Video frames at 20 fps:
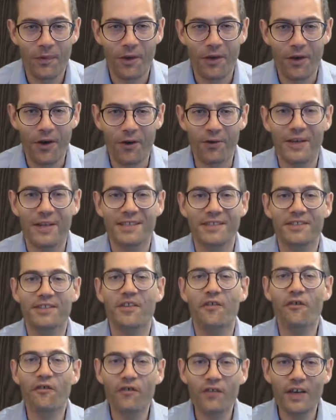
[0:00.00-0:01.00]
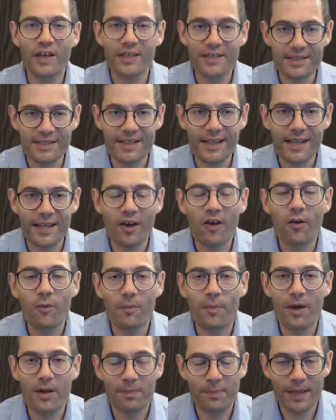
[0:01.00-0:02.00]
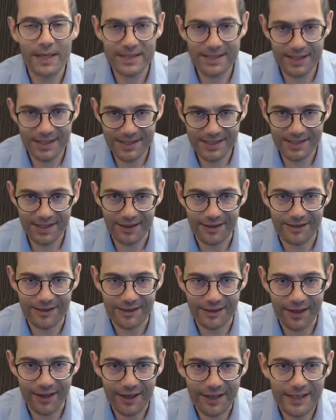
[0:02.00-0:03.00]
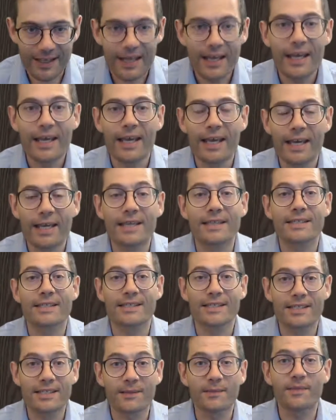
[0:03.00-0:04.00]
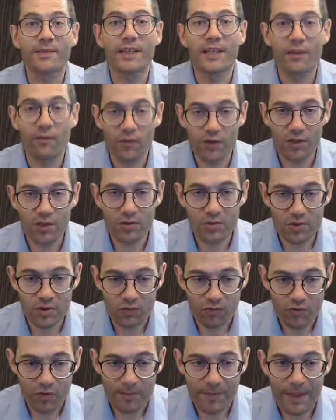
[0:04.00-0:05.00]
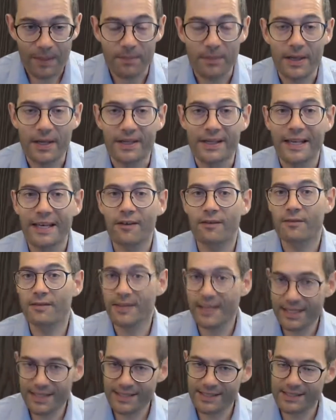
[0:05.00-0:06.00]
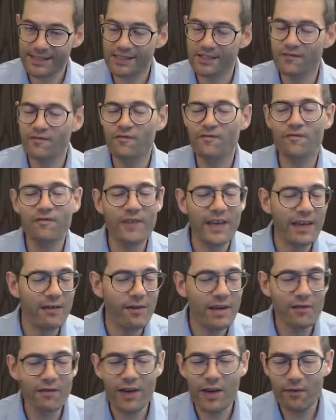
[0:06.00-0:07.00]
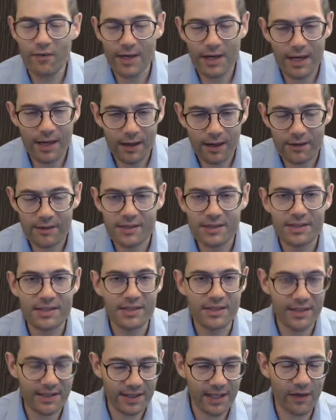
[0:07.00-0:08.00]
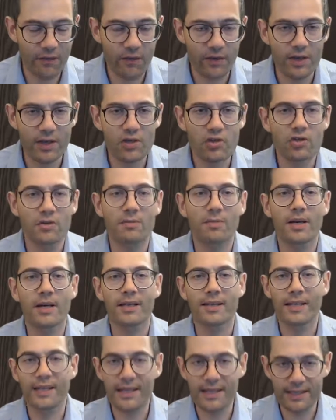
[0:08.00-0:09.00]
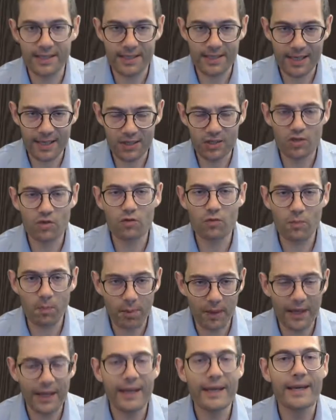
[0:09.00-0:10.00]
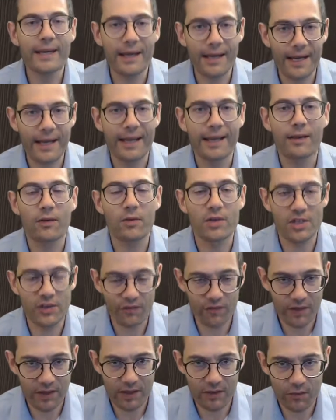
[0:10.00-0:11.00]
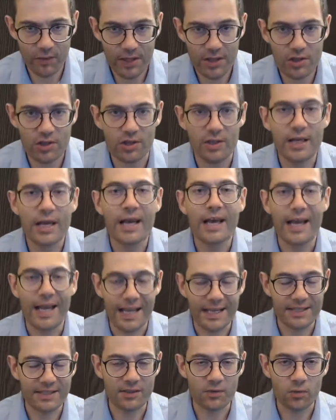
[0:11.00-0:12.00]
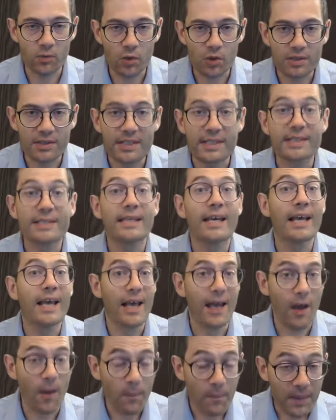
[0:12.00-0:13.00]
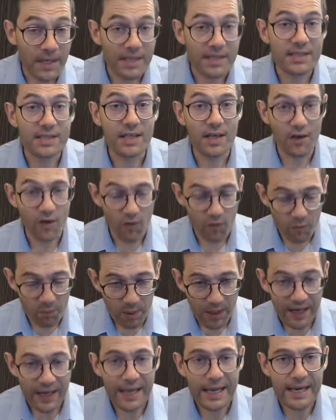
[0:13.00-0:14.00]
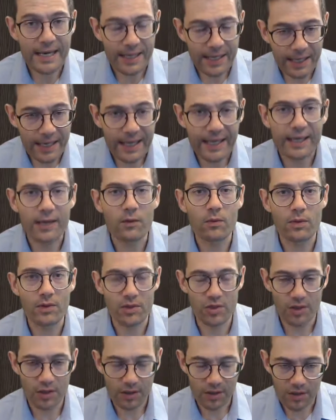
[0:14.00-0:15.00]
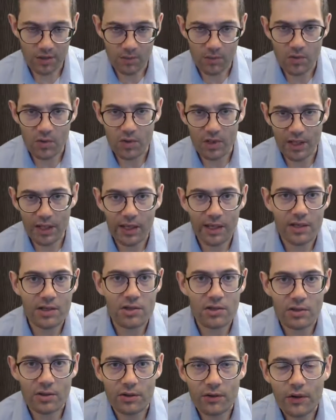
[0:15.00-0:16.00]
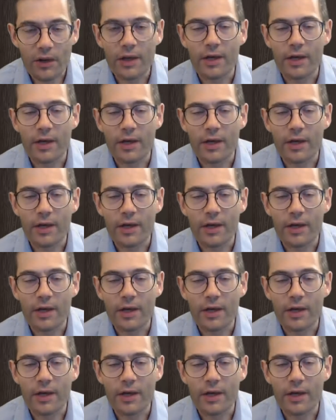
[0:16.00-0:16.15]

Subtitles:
Okay, so the first thing on my basic style guide is something for you to remember. Now, this is very, very close to the definition by the International Plain Language Federation as to what is a piece of plain language communication.